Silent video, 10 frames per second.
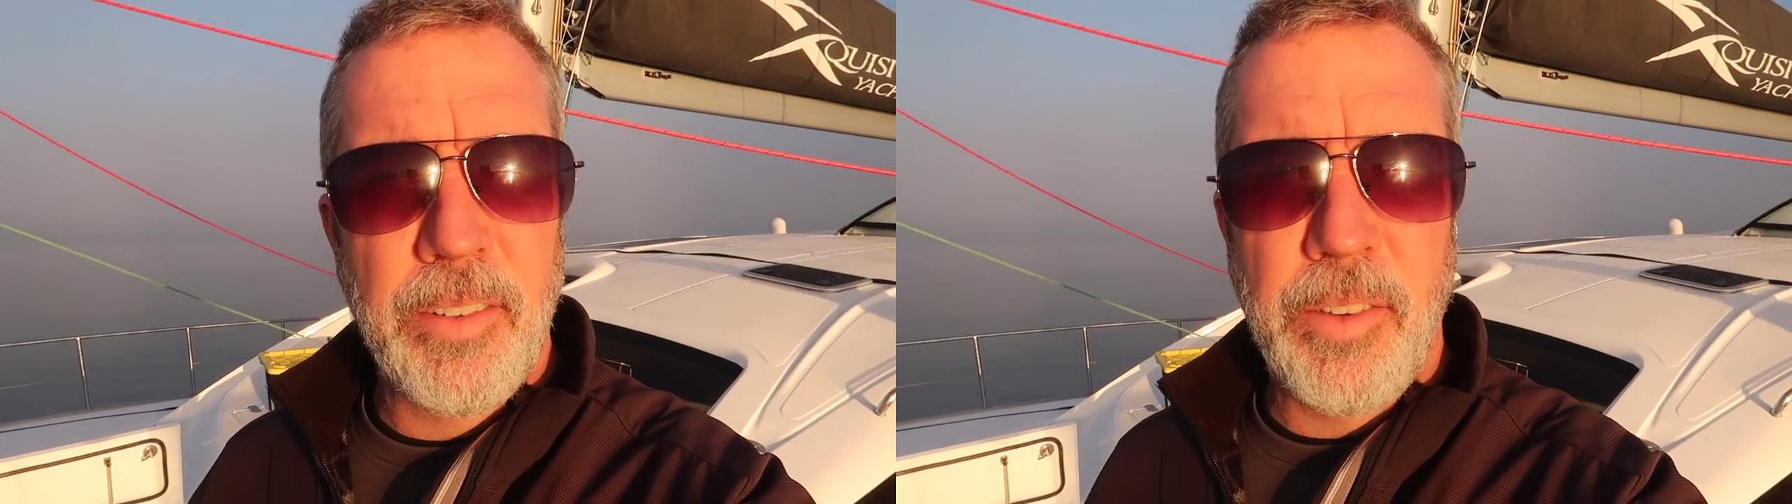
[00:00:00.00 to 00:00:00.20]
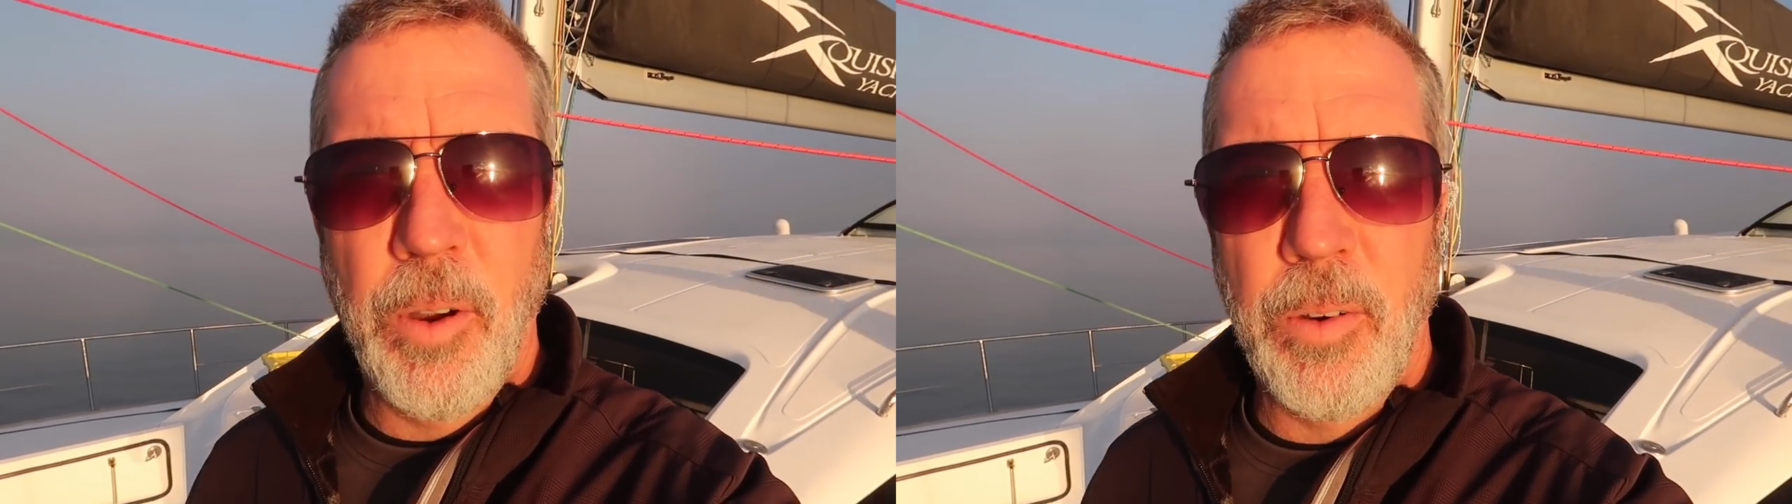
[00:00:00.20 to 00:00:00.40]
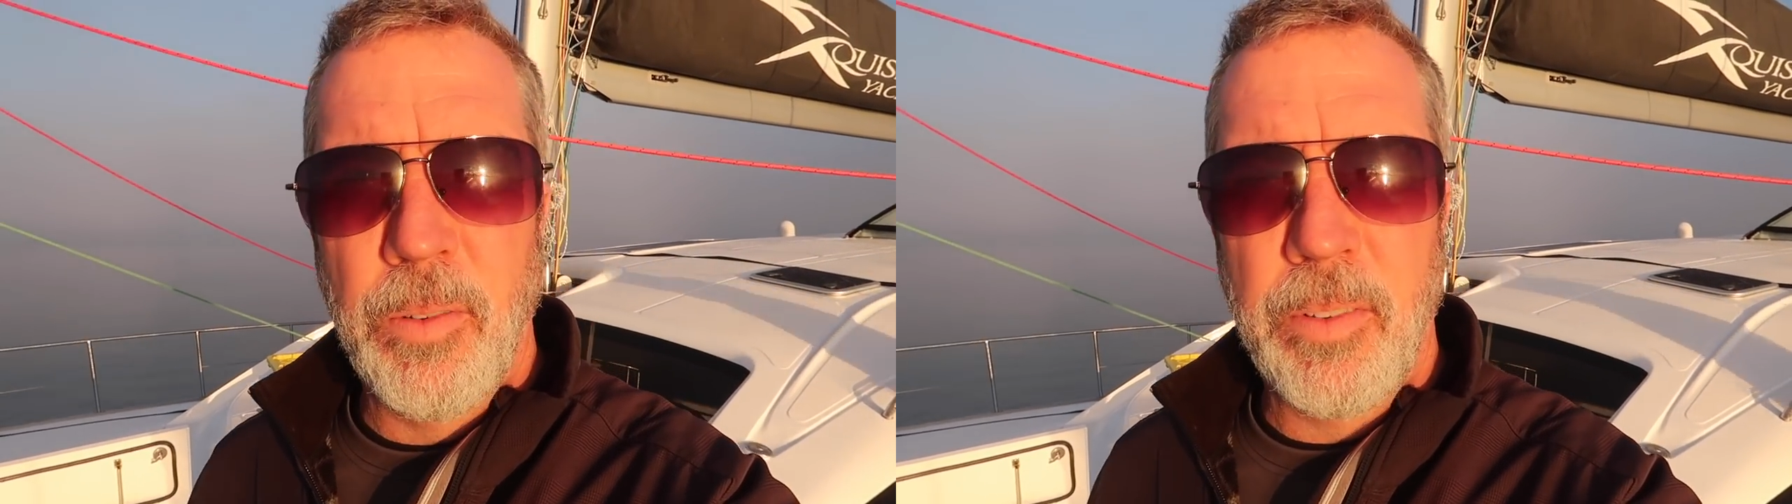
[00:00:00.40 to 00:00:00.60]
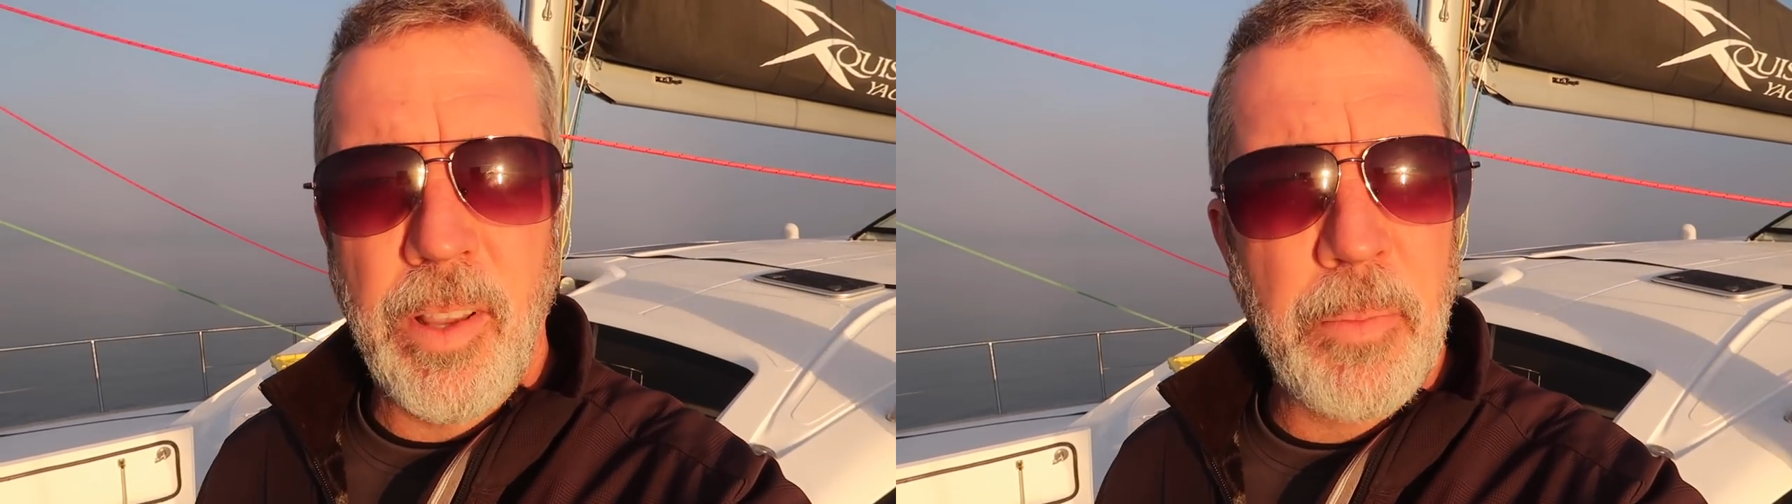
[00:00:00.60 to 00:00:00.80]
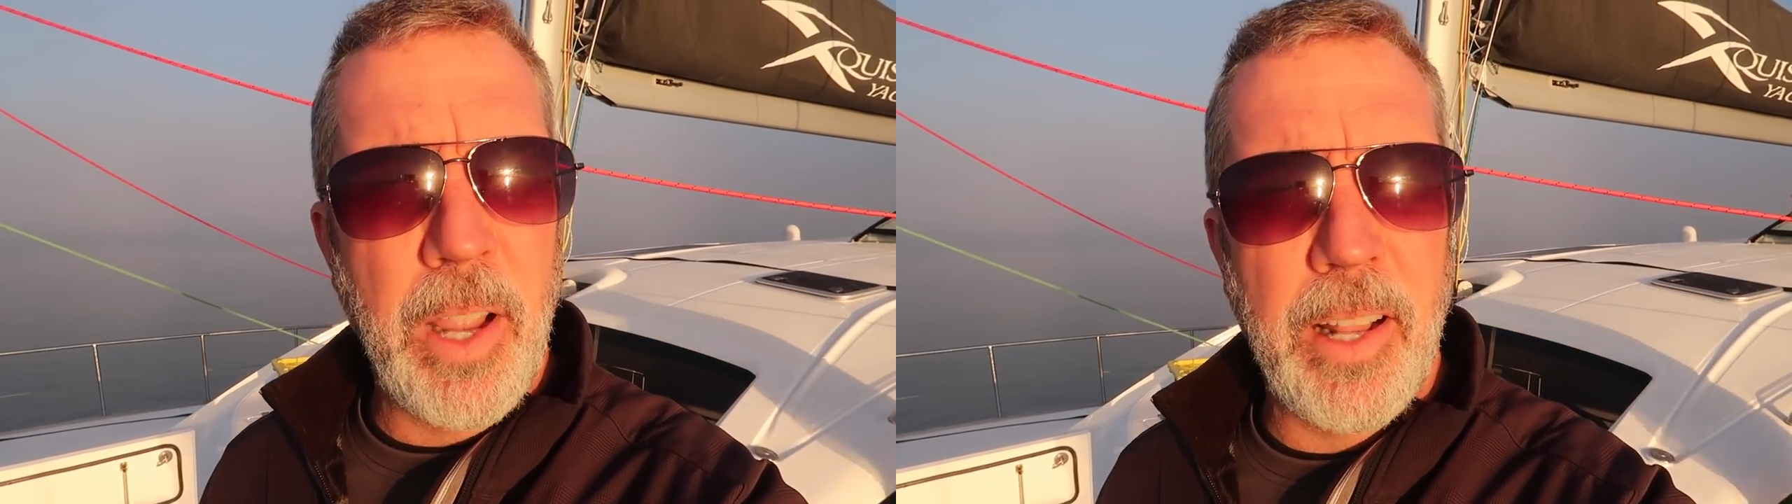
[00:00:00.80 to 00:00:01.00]
so
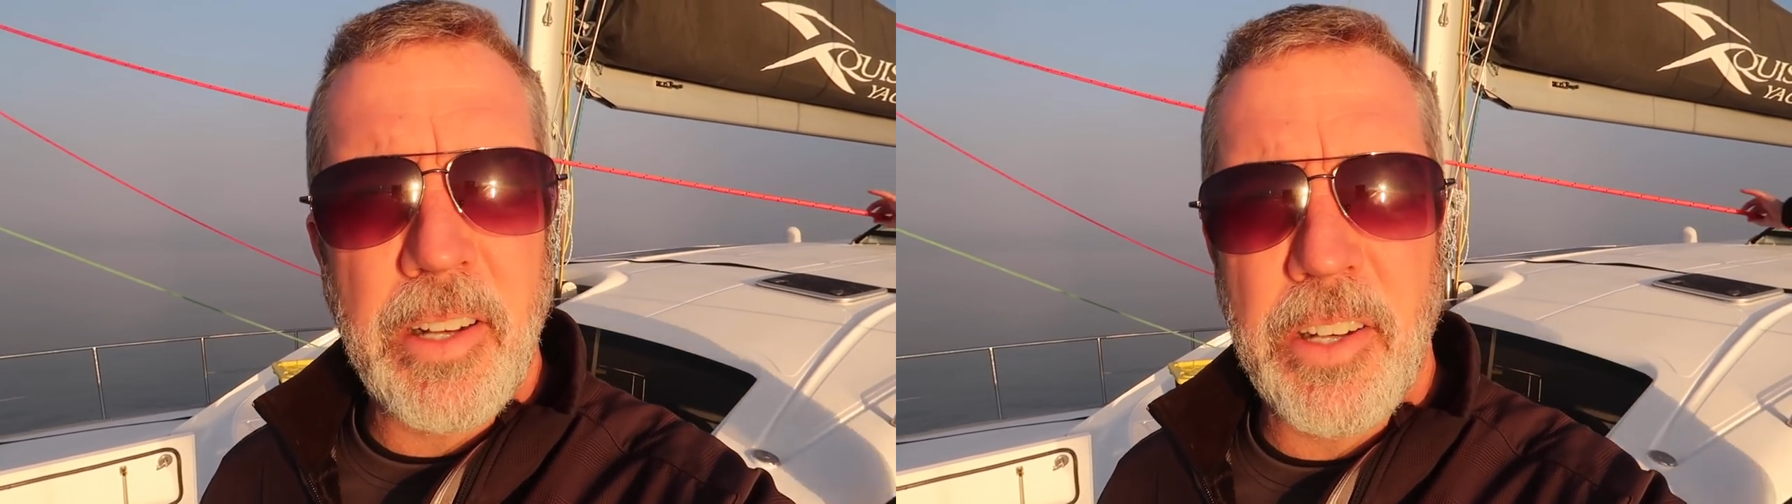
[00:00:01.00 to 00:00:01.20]
something I'd like